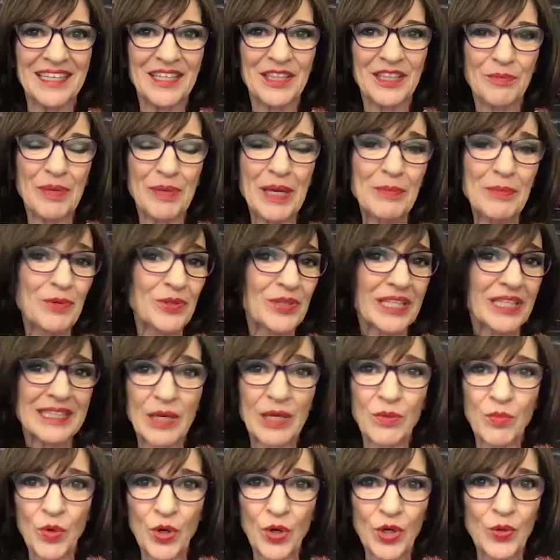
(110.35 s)
the people that
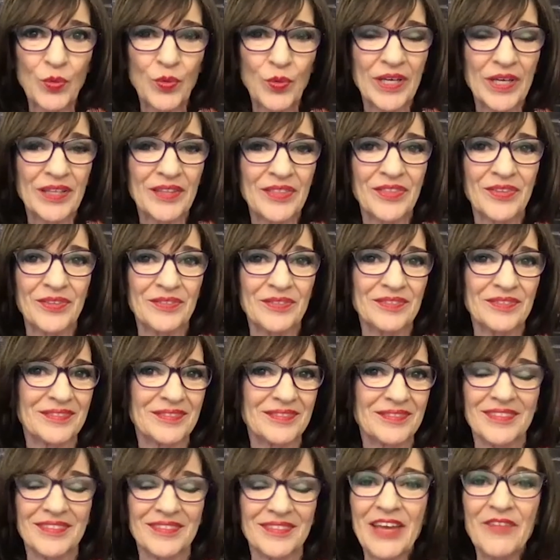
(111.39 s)
they work with.
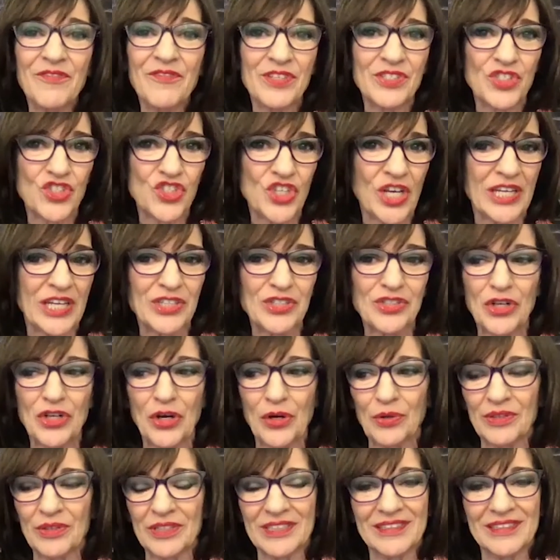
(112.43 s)
Life has changed
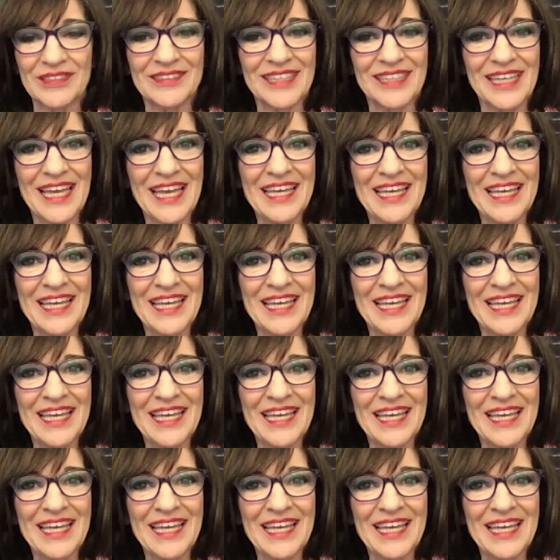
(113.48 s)
totally.